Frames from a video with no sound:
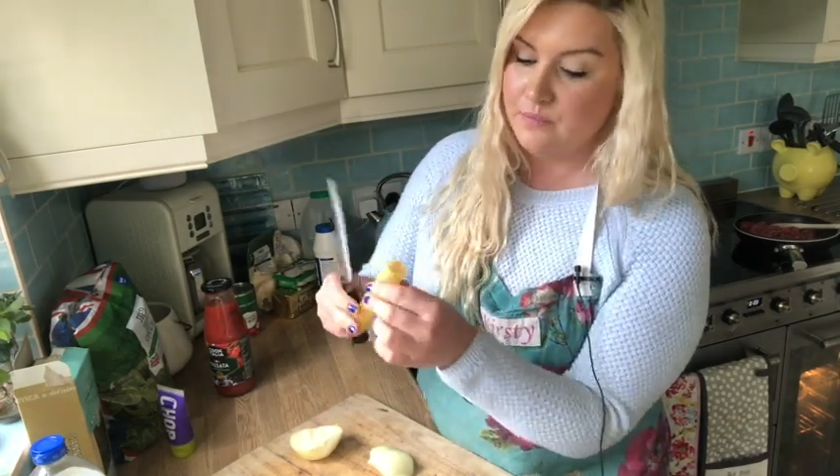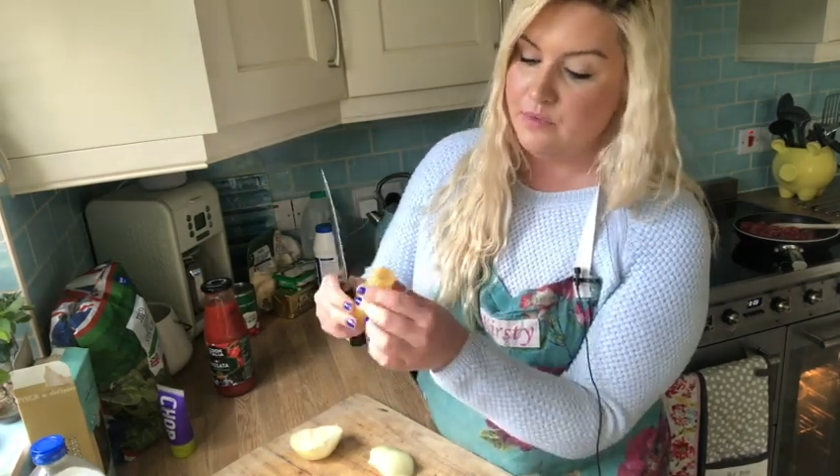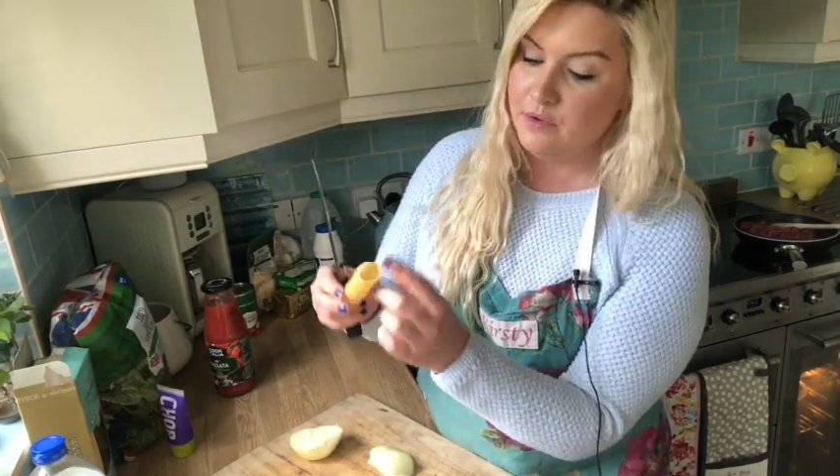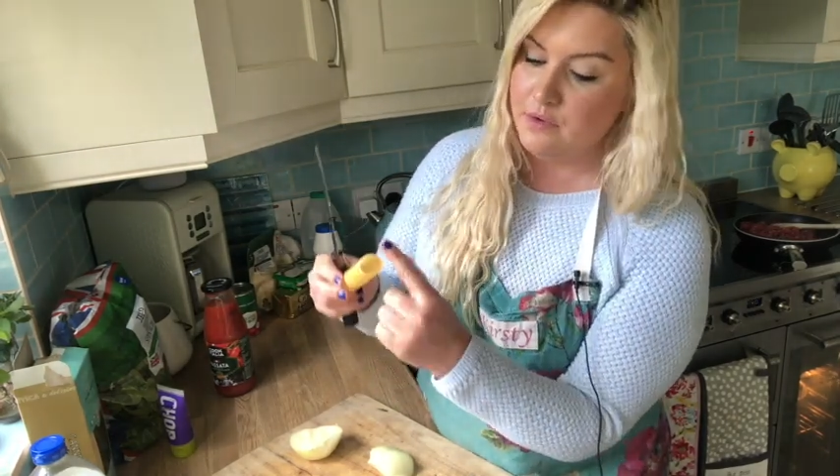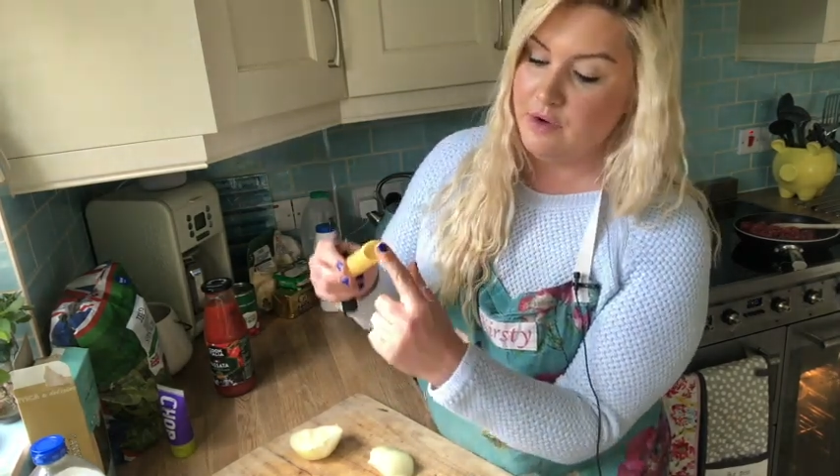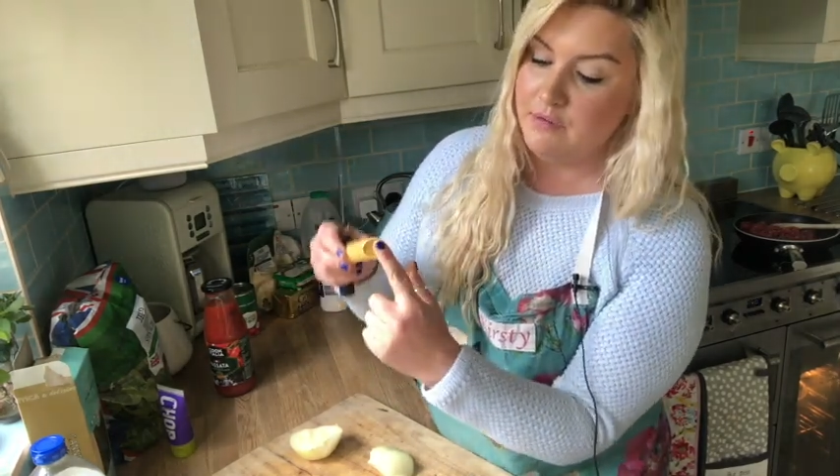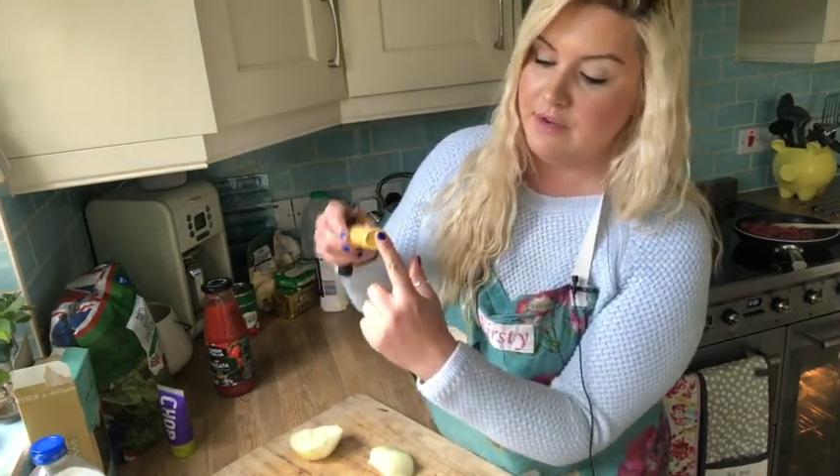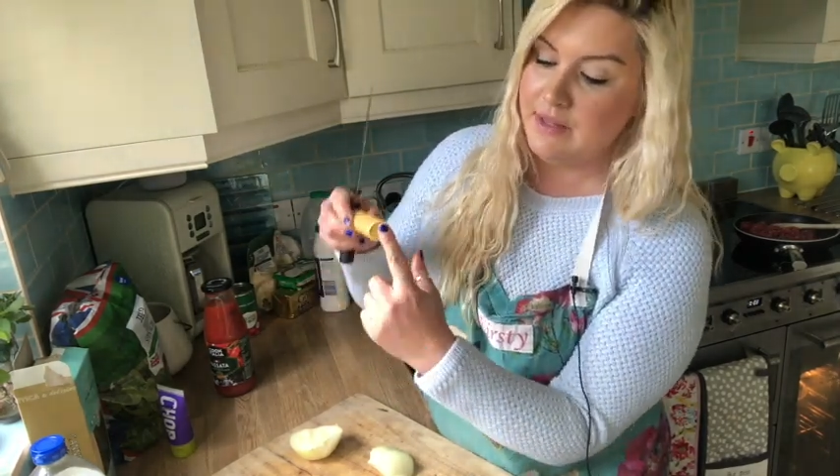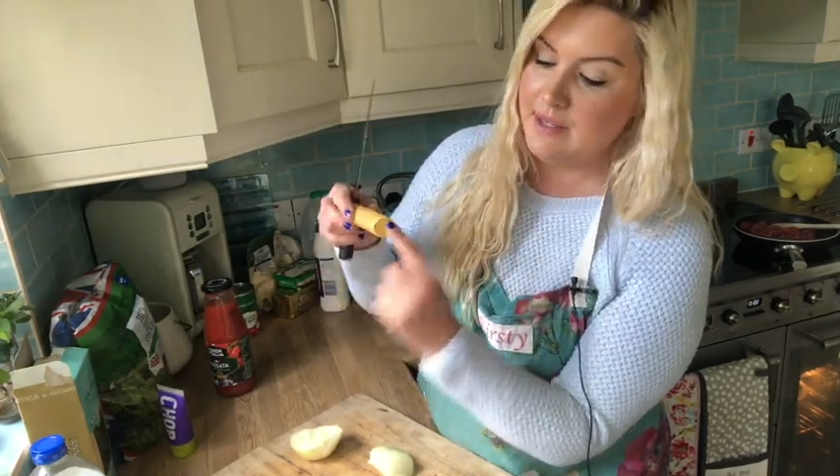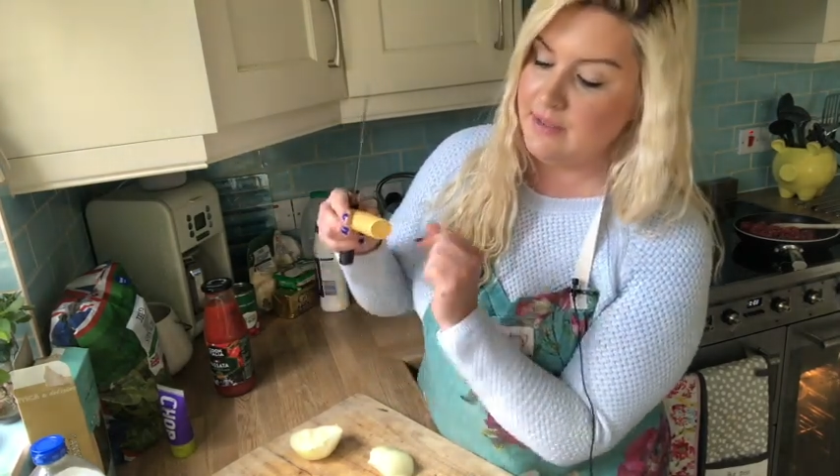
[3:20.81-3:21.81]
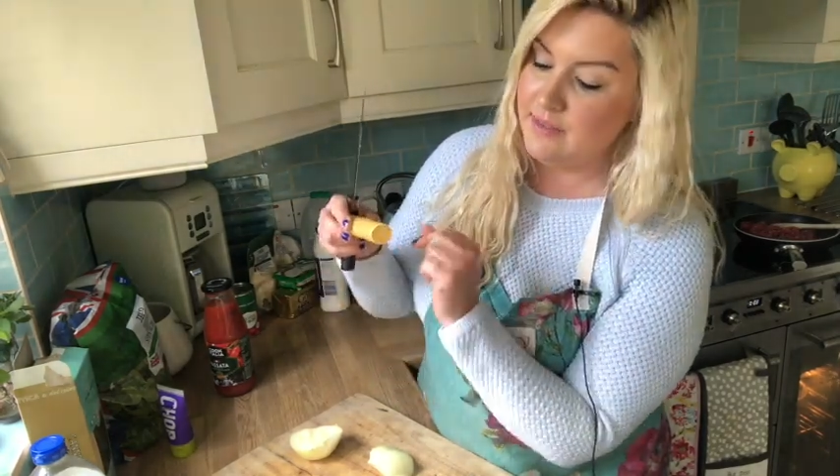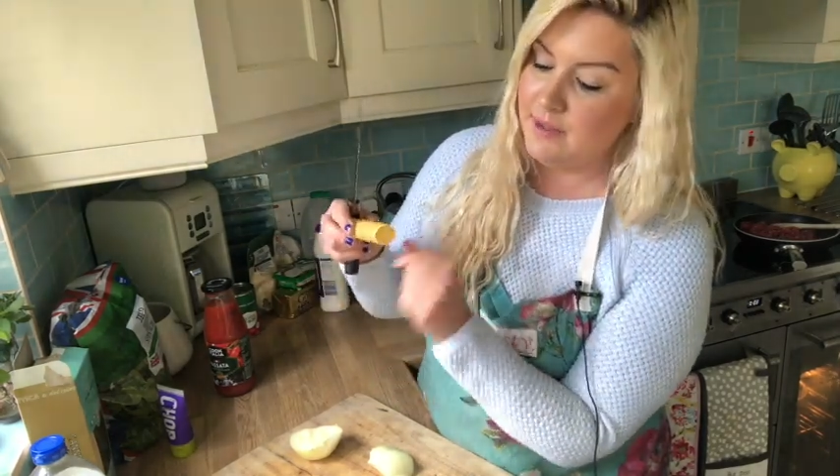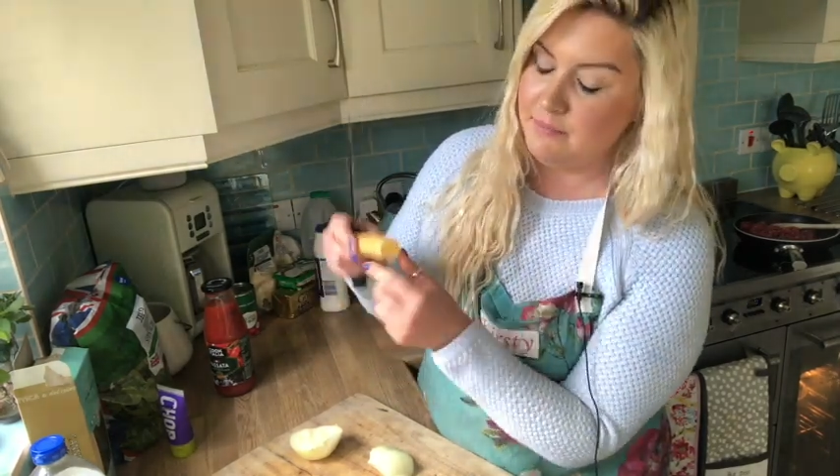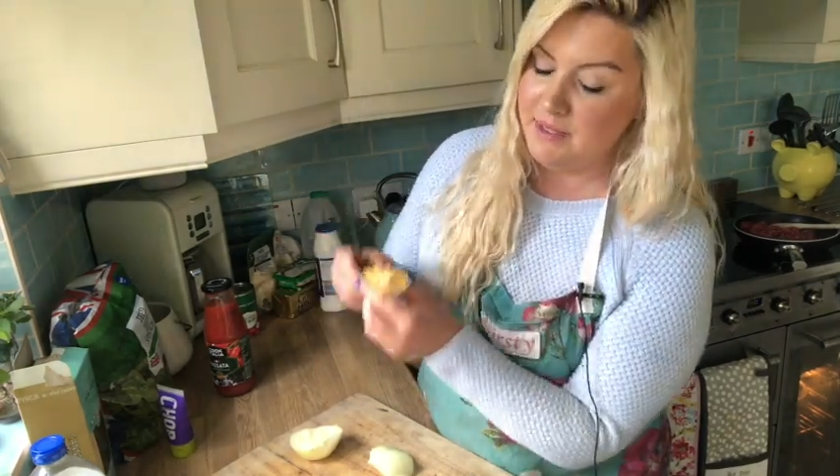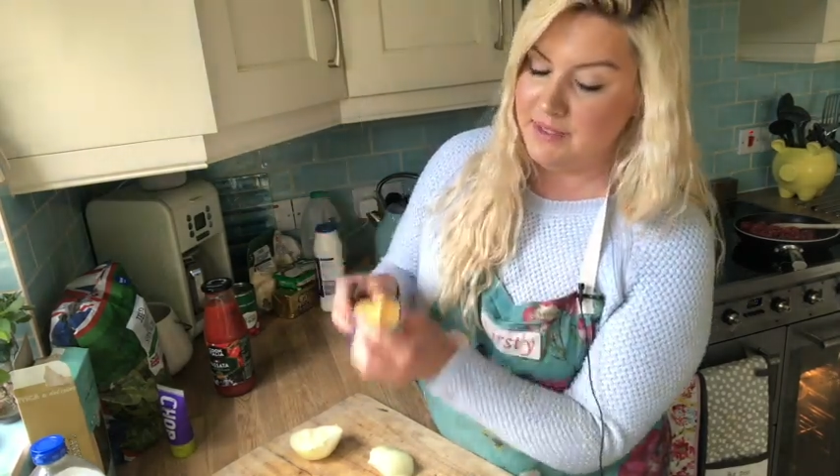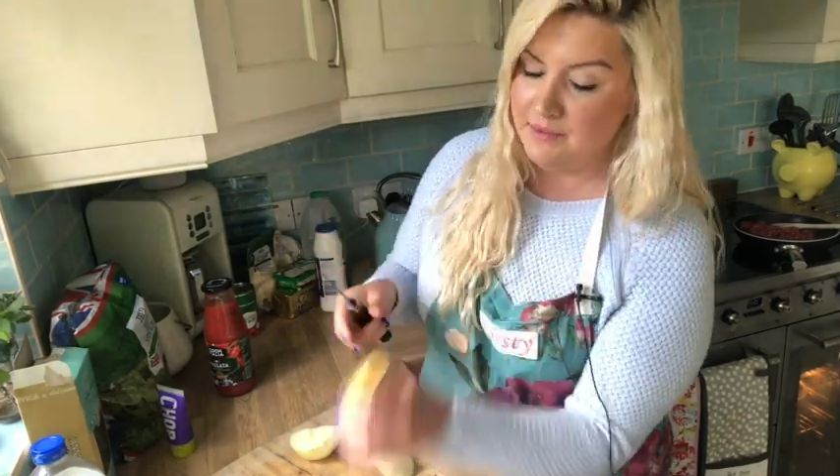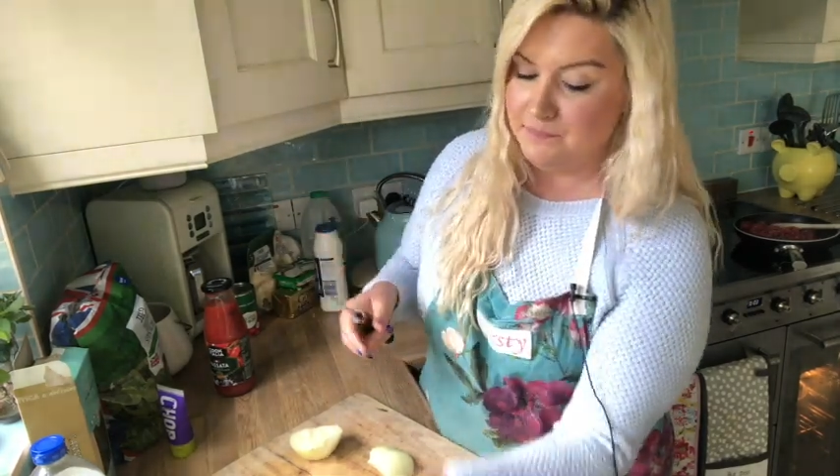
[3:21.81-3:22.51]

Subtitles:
they're not really that big.